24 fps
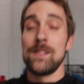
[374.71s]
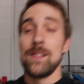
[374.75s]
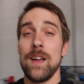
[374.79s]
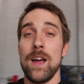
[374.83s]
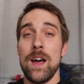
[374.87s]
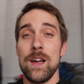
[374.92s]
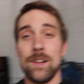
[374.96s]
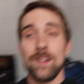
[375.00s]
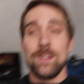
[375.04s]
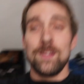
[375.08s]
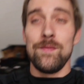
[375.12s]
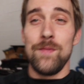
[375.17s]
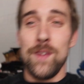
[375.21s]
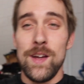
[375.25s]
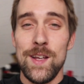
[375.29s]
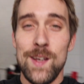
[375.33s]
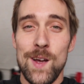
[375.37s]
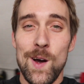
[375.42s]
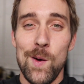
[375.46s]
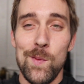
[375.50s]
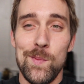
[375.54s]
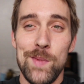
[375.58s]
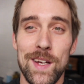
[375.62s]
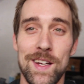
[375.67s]
the end of the
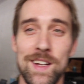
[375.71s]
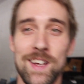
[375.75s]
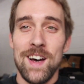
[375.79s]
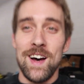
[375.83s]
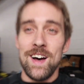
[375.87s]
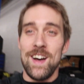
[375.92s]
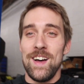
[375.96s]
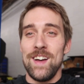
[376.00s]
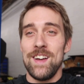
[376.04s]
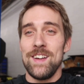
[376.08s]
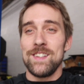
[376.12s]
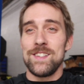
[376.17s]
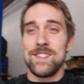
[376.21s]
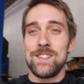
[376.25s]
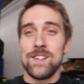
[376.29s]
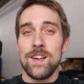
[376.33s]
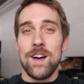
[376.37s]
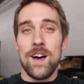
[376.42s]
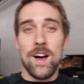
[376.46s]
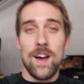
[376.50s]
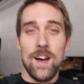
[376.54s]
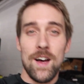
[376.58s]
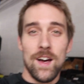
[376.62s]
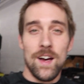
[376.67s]
video because
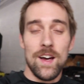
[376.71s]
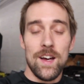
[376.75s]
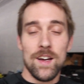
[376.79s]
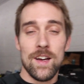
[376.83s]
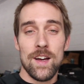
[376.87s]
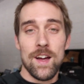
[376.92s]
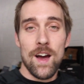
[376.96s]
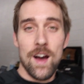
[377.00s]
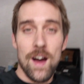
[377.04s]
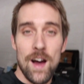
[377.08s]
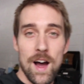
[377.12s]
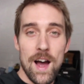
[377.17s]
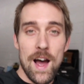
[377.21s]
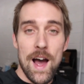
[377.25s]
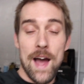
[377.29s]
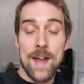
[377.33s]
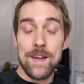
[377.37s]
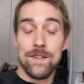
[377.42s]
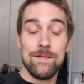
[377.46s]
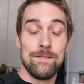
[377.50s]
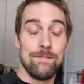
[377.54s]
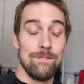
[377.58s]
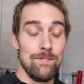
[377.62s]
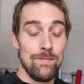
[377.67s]

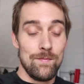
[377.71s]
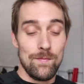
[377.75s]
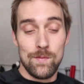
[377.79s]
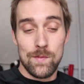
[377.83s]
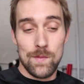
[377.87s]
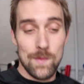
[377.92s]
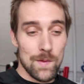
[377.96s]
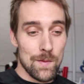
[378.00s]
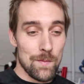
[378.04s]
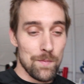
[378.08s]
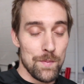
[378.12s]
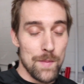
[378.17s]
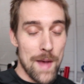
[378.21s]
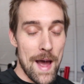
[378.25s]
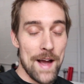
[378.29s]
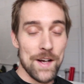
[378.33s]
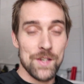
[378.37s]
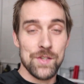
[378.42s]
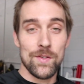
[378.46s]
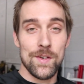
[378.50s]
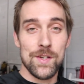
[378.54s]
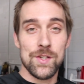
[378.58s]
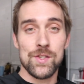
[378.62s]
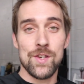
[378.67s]
I
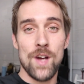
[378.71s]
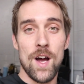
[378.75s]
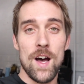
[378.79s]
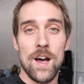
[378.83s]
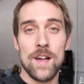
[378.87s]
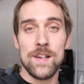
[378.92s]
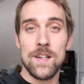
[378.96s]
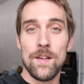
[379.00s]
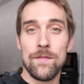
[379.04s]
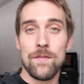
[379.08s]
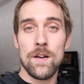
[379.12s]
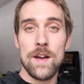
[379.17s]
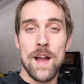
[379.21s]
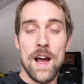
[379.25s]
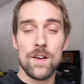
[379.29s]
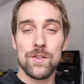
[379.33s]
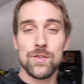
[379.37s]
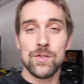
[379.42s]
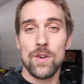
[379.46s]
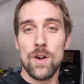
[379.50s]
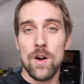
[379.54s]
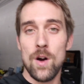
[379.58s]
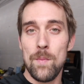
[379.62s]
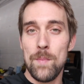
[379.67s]
actually shot a different
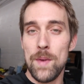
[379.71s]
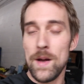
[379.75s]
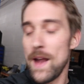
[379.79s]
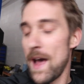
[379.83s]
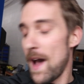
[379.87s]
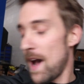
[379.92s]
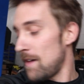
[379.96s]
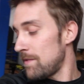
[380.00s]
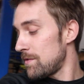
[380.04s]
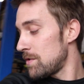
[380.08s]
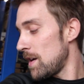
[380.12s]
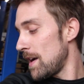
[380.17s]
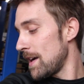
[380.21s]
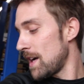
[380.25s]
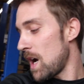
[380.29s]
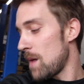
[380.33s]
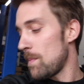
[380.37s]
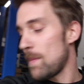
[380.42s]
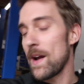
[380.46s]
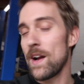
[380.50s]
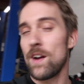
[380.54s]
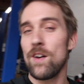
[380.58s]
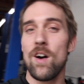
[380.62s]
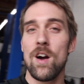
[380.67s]
outro, but after I
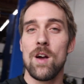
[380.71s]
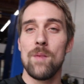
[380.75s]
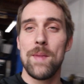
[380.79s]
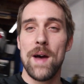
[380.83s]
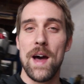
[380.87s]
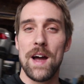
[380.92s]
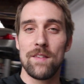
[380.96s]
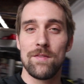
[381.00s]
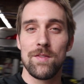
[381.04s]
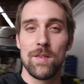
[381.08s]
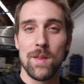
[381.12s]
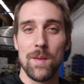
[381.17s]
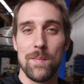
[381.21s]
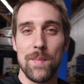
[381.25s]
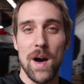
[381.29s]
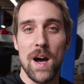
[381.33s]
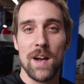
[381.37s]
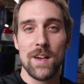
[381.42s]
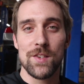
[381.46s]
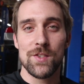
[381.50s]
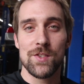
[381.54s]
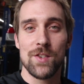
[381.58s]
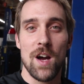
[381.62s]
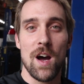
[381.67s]
got my car back from the
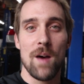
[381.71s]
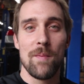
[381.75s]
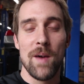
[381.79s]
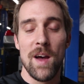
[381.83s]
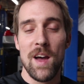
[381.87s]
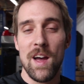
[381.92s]
body shop,